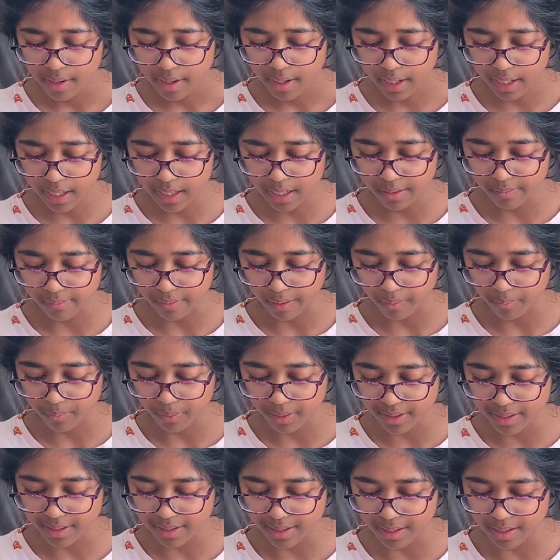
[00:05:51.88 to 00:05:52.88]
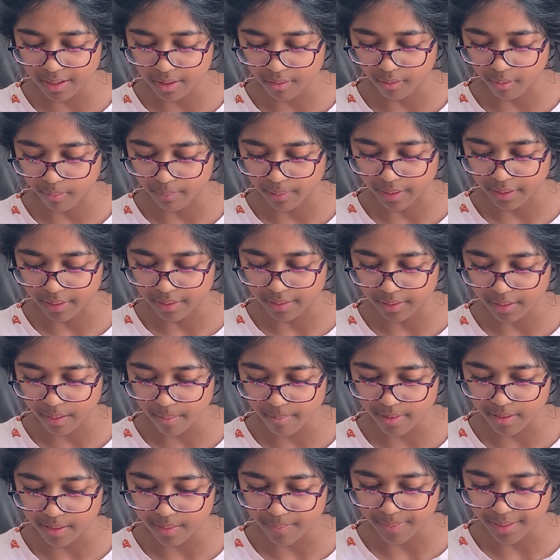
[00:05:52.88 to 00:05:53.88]
Anyway, what does he know about it?
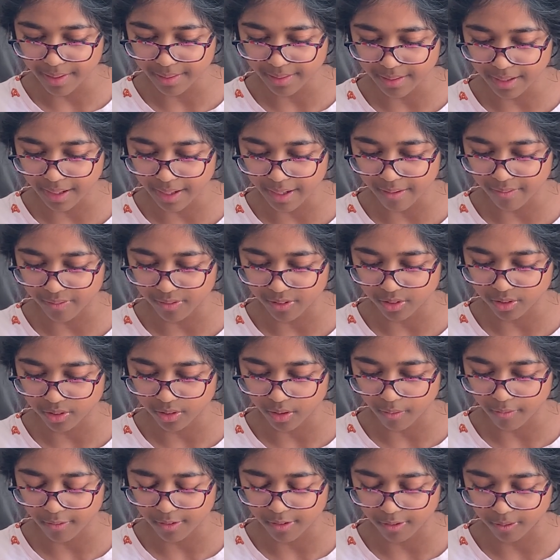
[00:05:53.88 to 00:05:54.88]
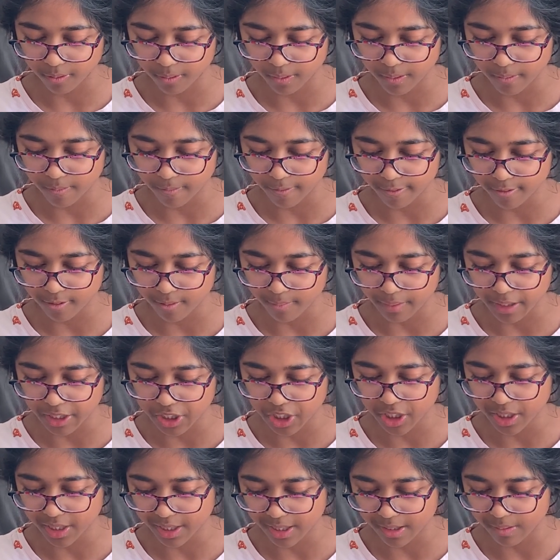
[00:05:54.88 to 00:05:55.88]
Some of the best I ever saw were the only ones with
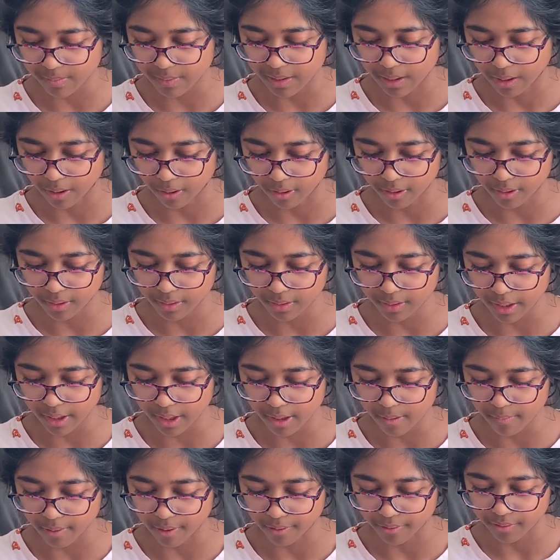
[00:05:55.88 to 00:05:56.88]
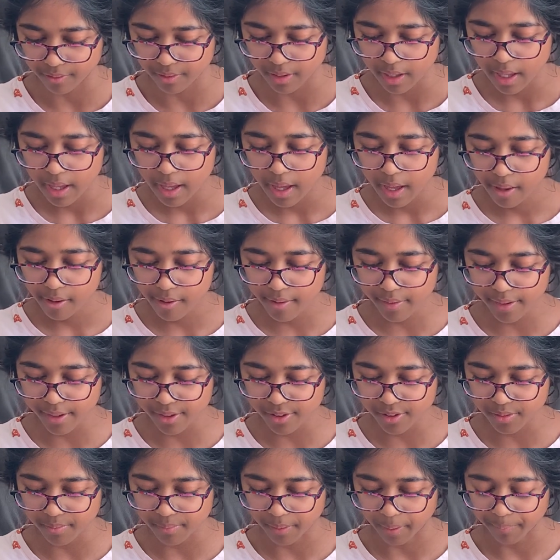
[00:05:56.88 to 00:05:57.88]
magic in them in a long line of Muggles. Look
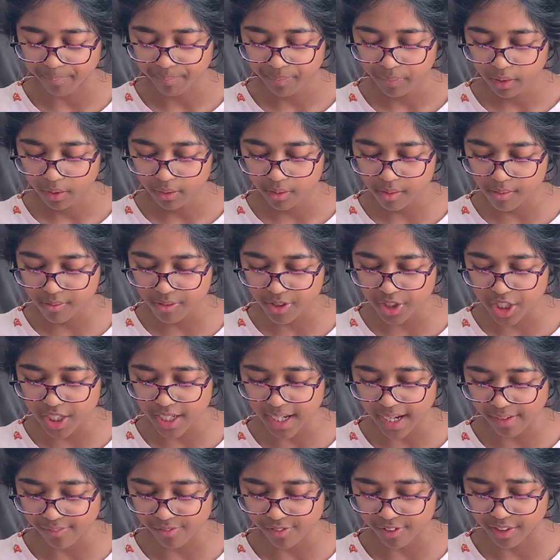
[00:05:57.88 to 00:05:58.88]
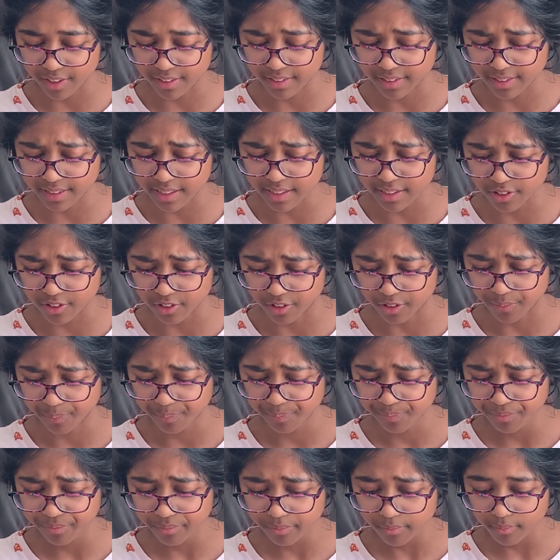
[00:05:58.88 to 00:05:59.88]
at your mom. Look what she had for a sister."
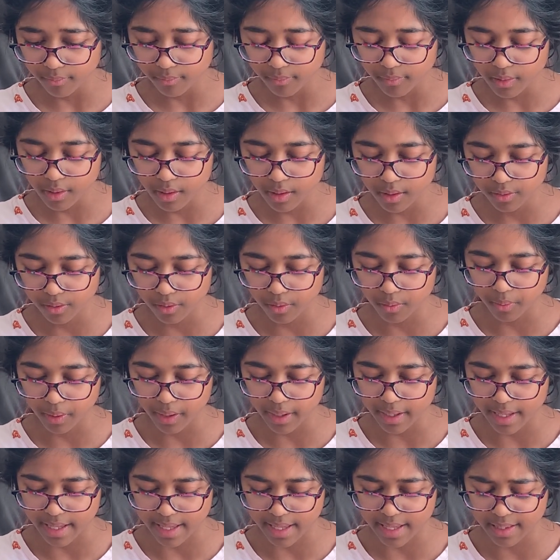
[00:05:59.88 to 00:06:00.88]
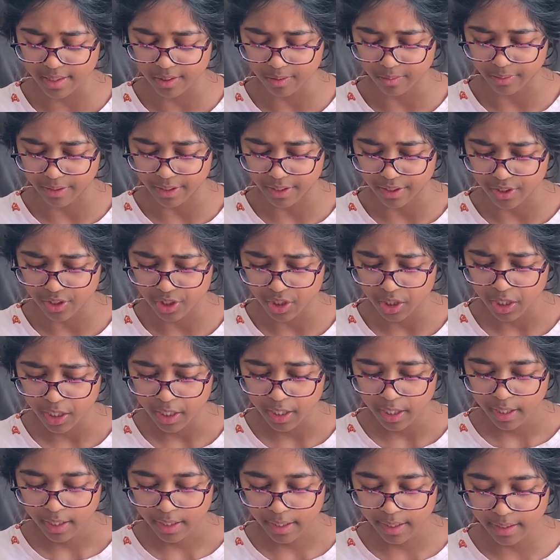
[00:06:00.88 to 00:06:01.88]
"So what is Quidditch?"
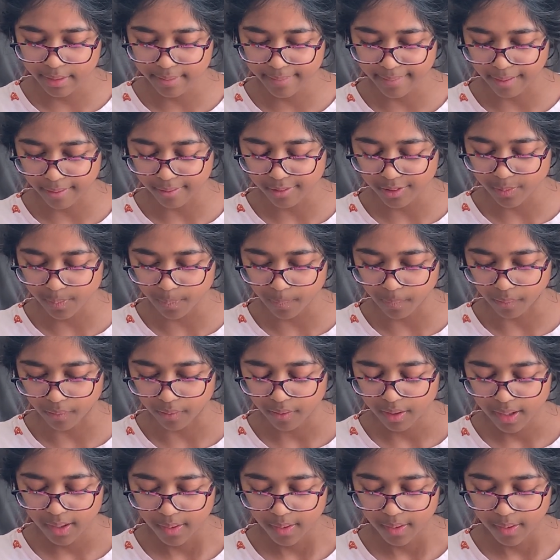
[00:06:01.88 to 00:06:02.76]
"It's our sport.